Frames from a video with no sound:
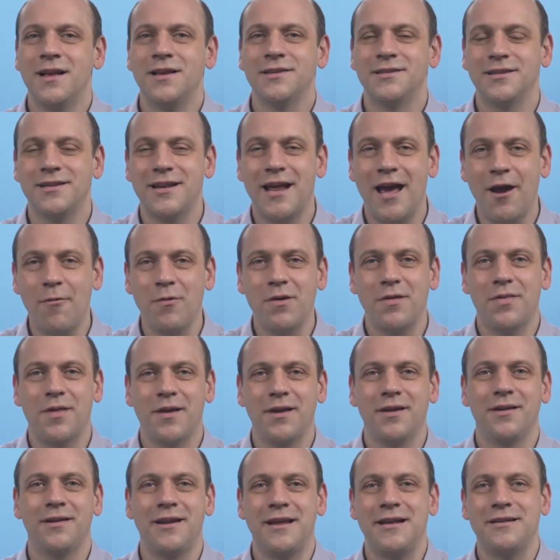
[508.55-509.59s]
So now we
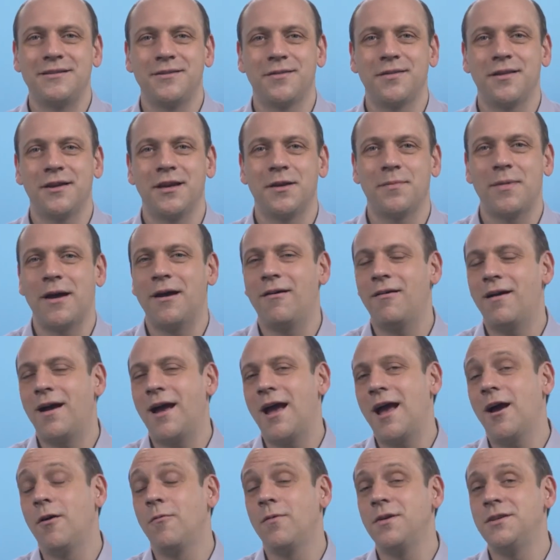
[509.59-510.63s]
need to think about
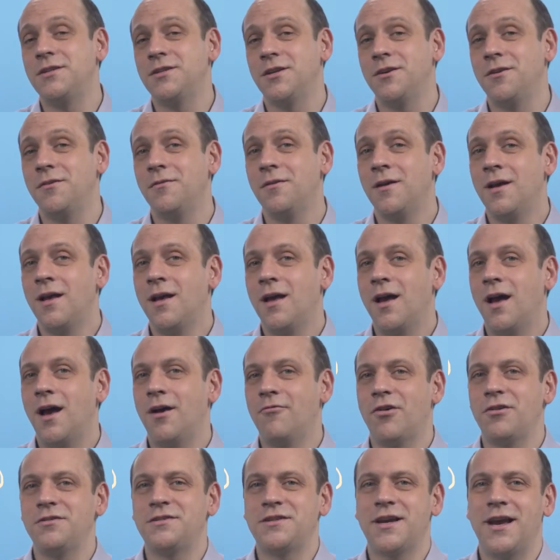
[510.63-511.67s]
how we do a
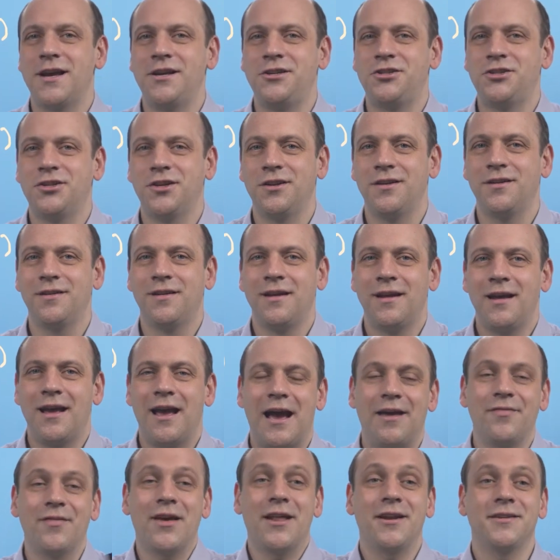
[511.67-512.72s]
rotation
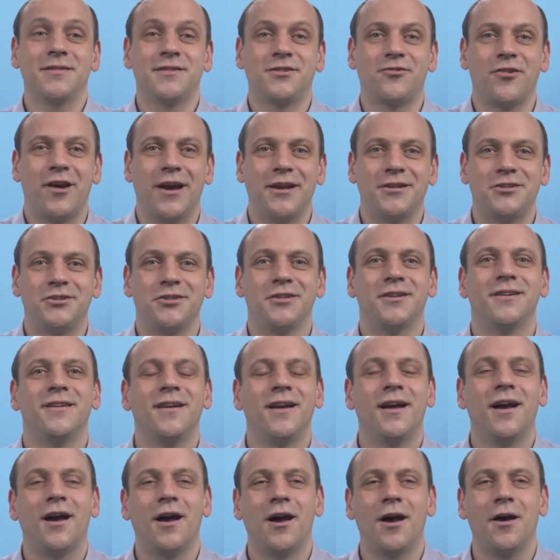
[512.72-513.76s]
and then a stretch.
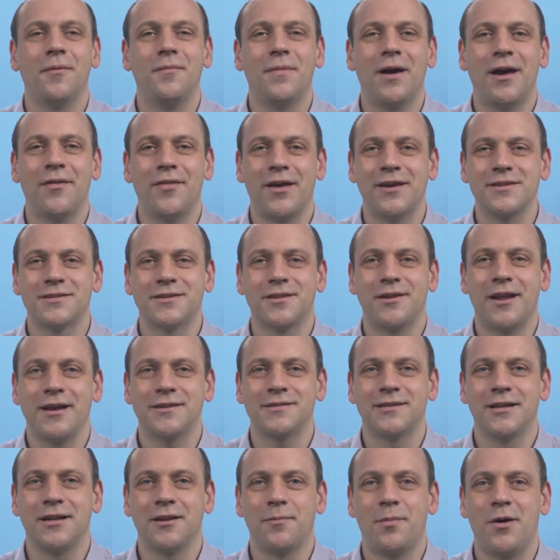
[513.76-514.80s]
And that's the
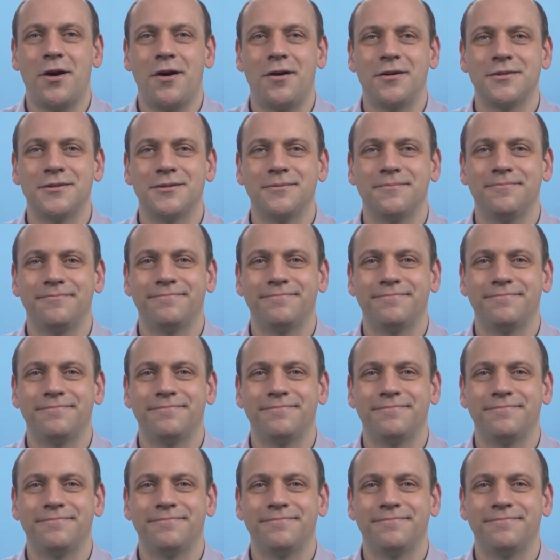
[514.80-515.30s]
next little part.